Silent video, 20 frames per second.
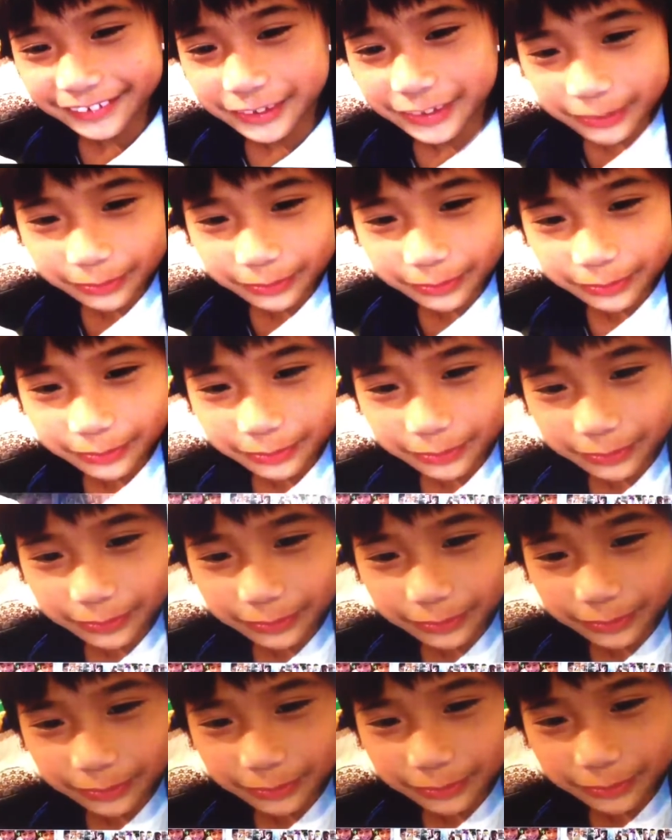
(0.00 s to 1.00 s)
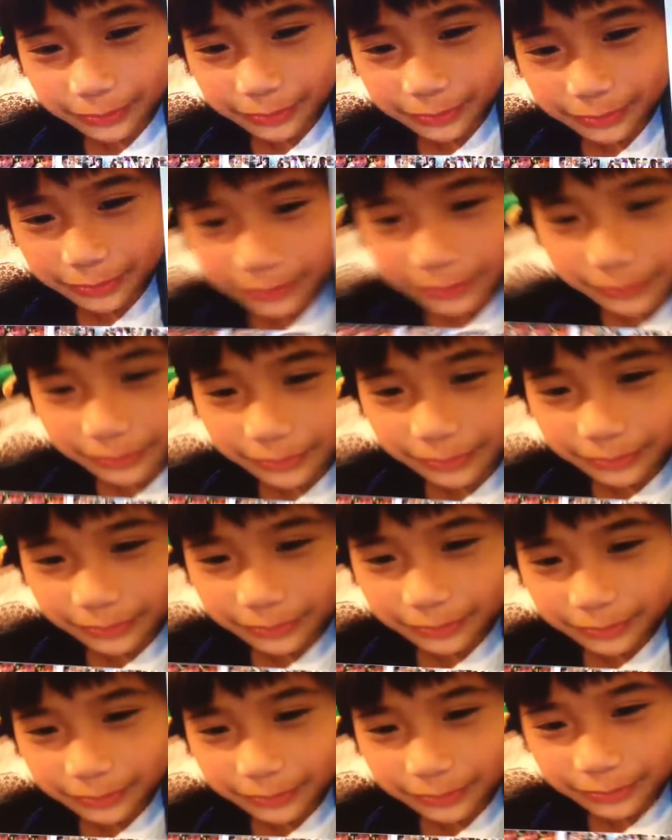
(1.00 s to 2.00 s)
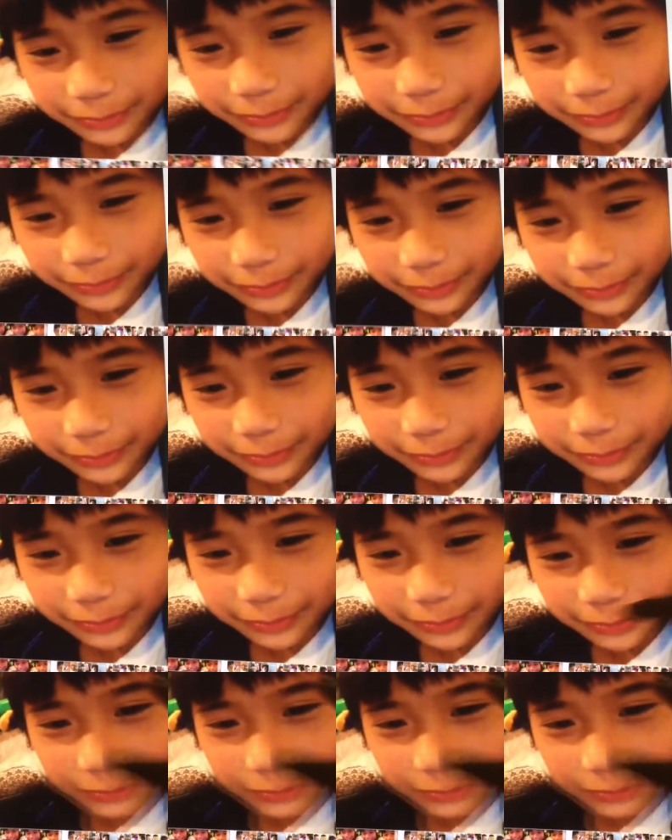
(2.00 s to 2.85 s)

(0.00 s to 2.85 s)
She's okay, There's I did not one. say the S